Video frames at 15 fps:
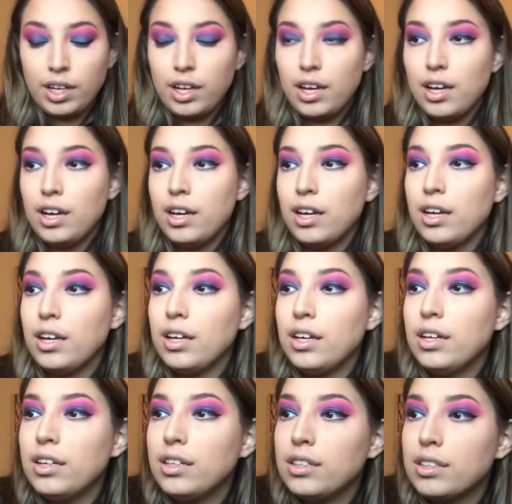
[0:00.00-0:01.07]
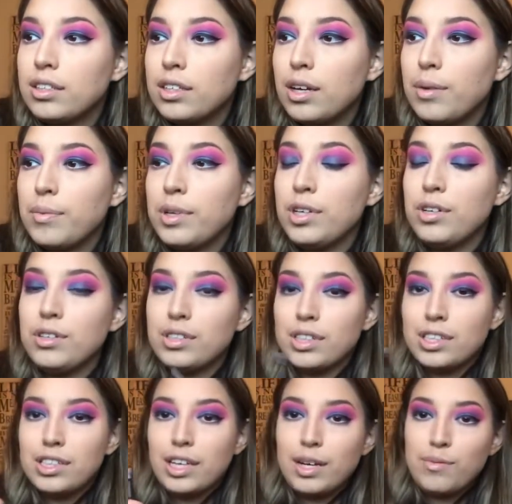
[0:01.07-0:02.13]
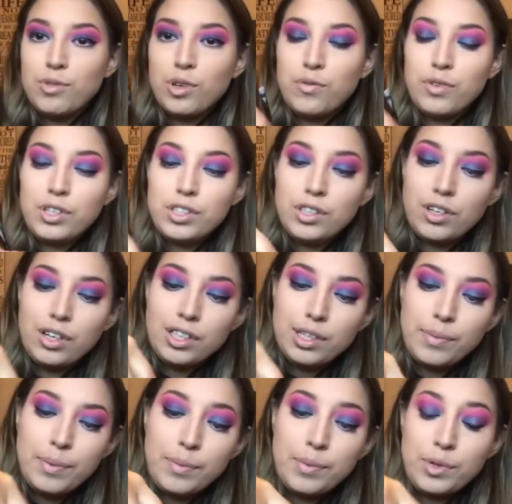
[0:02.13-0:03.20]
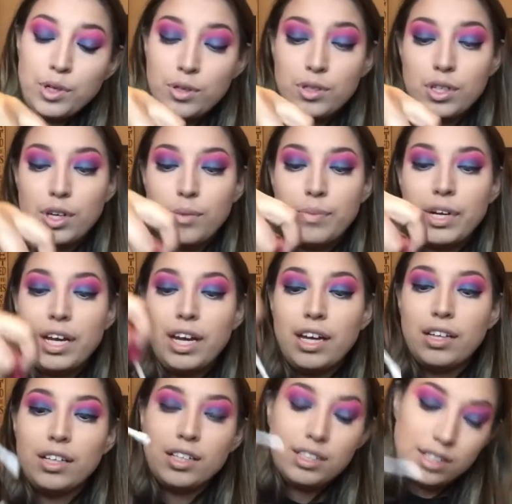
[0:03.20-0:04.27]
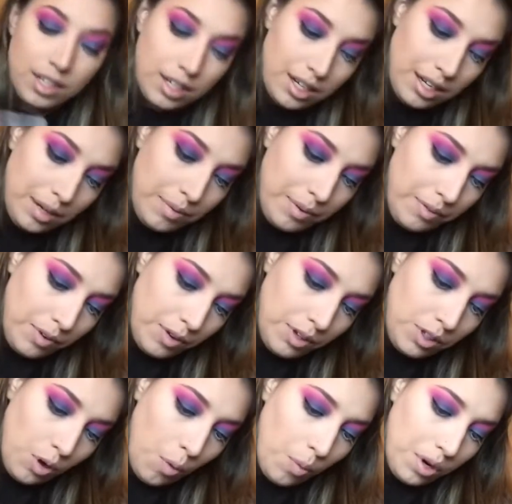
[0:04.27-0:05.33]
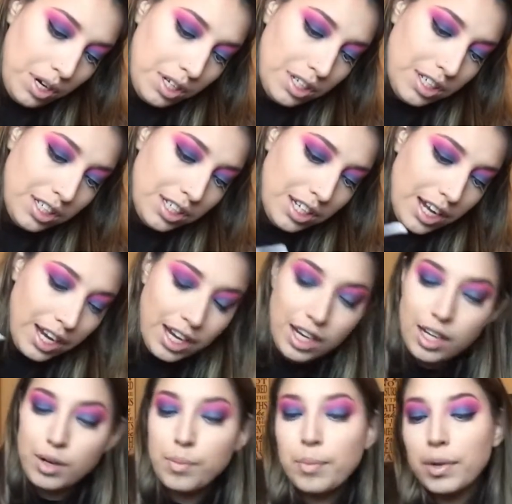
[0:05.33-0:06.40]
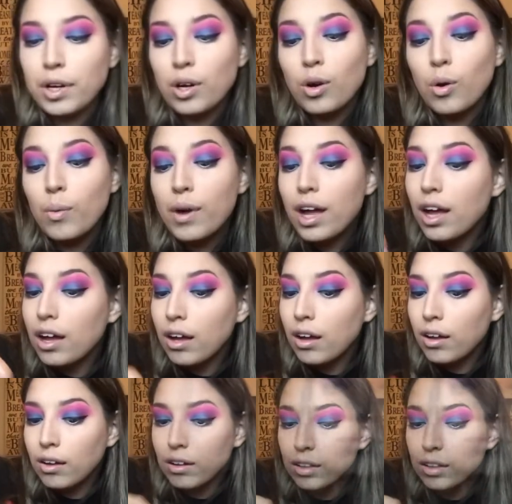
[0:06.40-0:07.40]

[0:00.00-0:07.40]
And I'm going to use the same Jeffree Star, except I'm going to use it on my hand this time. And I don't want it to stain, but oh well.